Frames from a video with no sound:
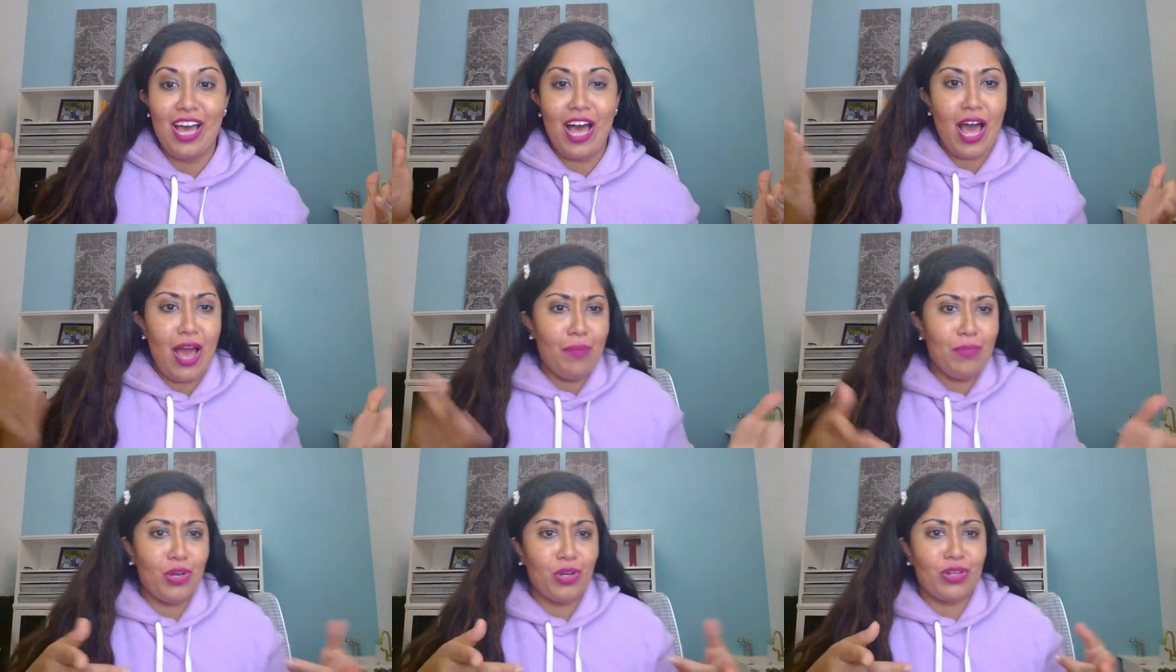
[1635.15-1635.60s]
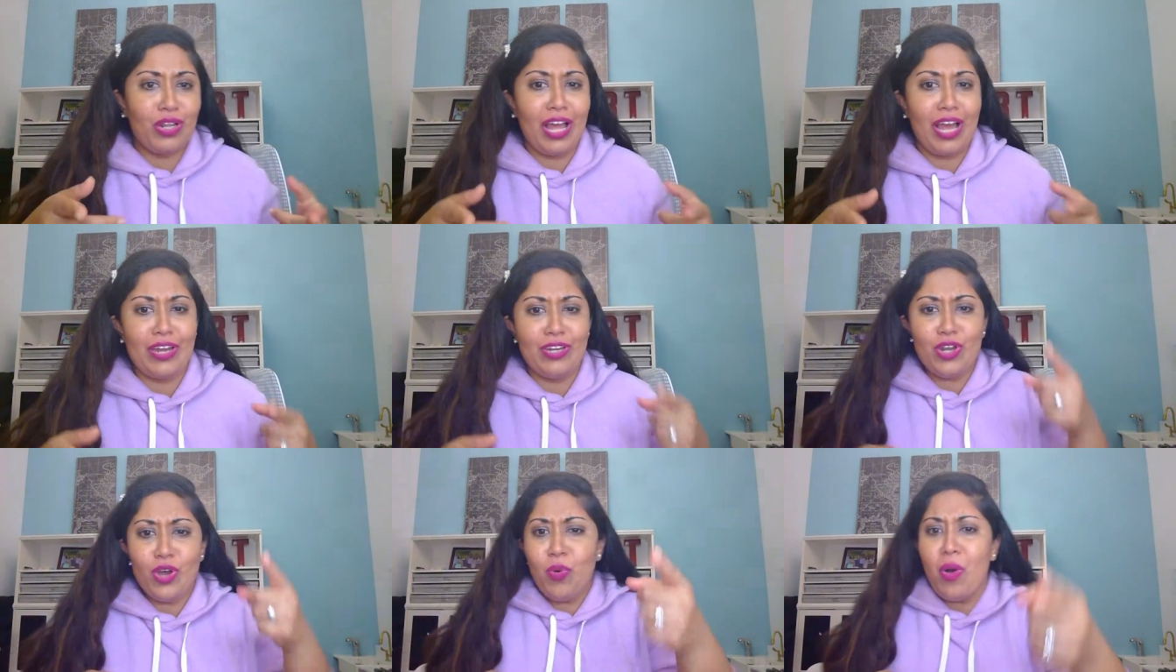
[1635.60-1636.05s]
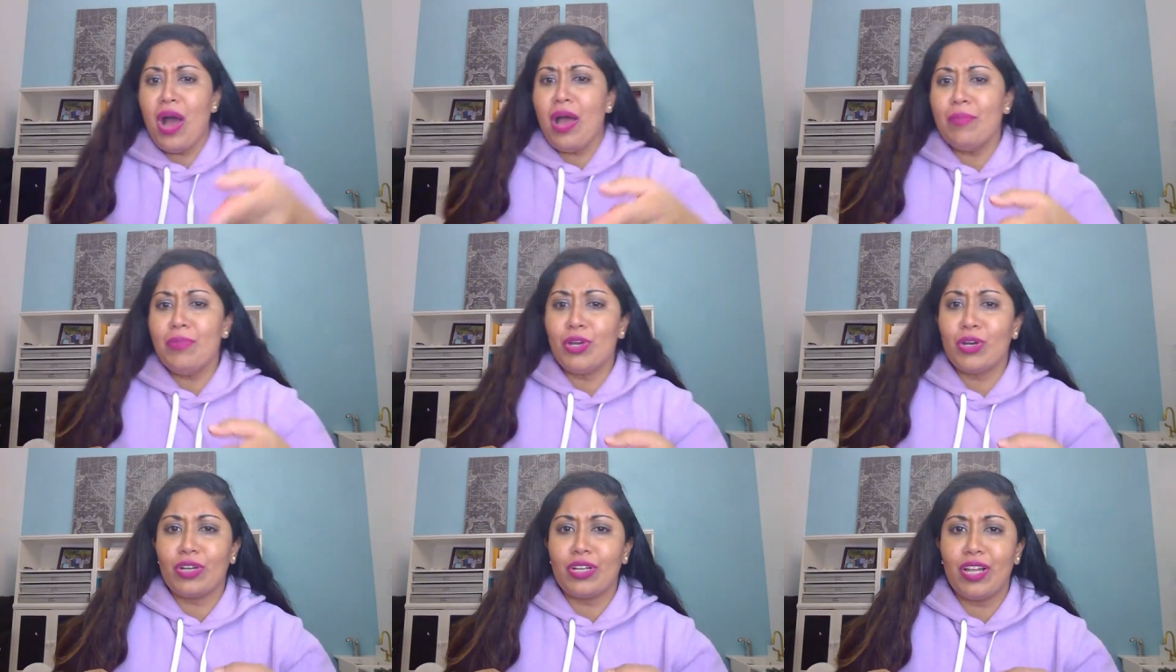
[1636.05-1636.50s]
I'm your client. No,
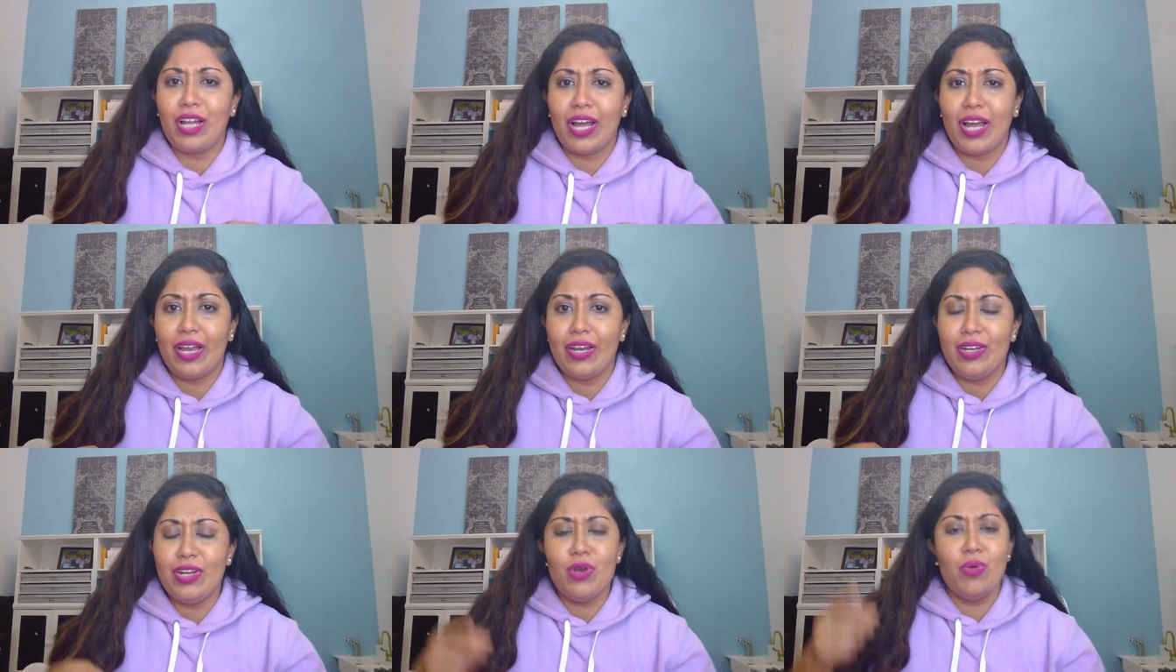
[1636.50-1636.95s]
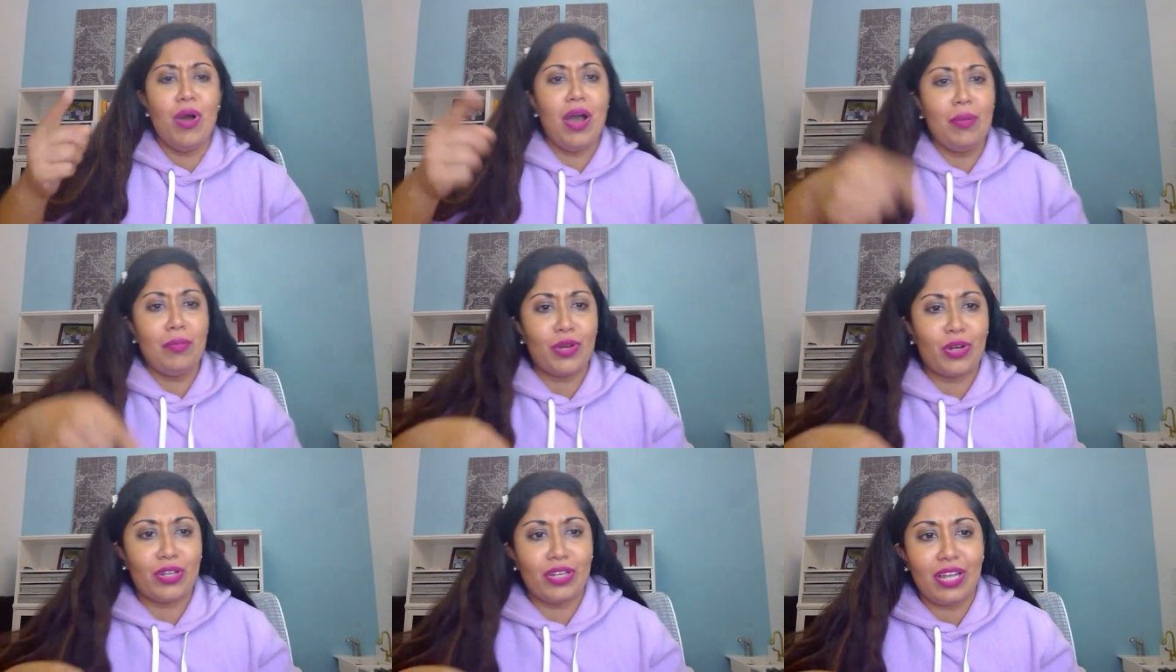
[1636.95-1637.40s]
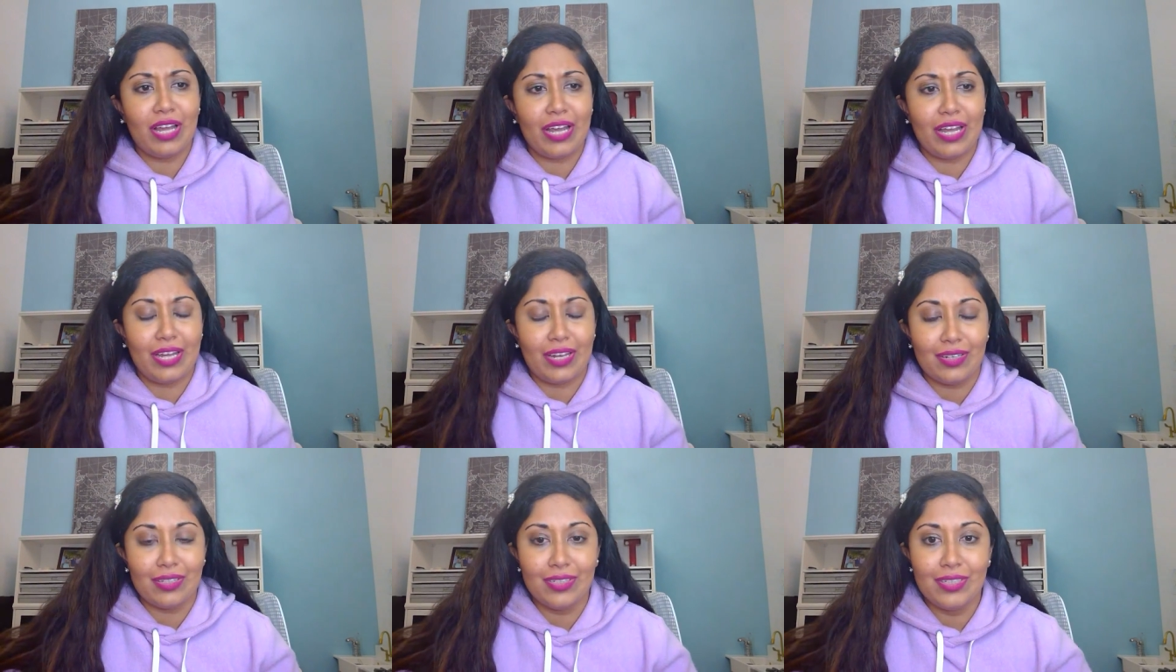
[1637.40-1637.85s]
I'm your client. No, I'm your
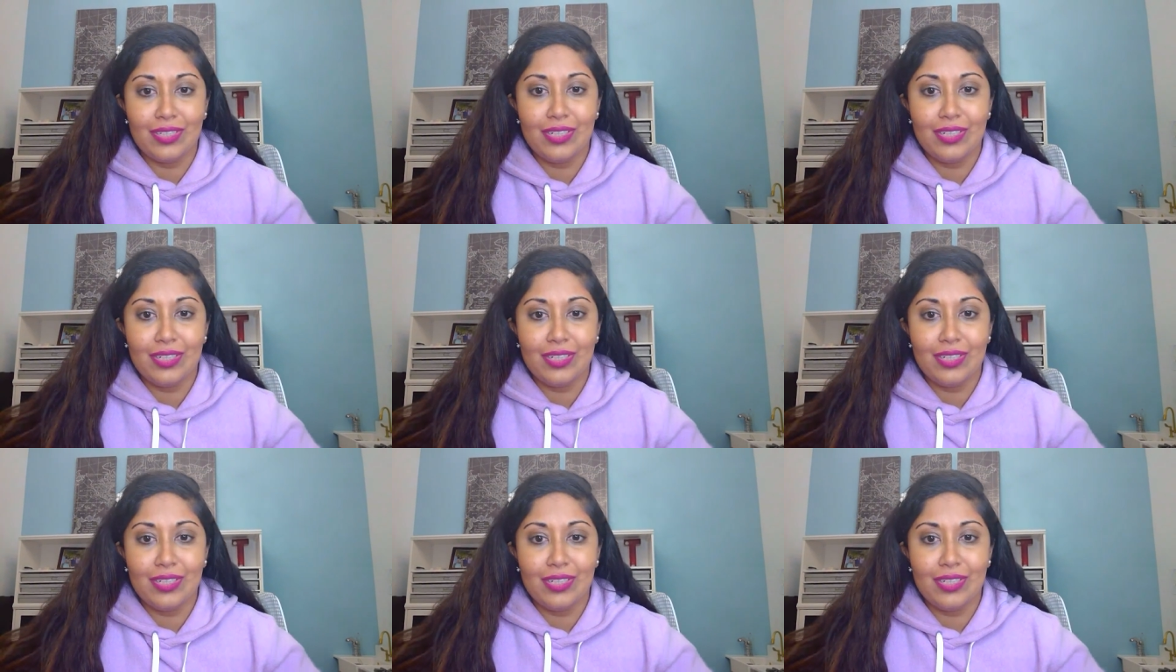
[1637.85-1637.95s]
client.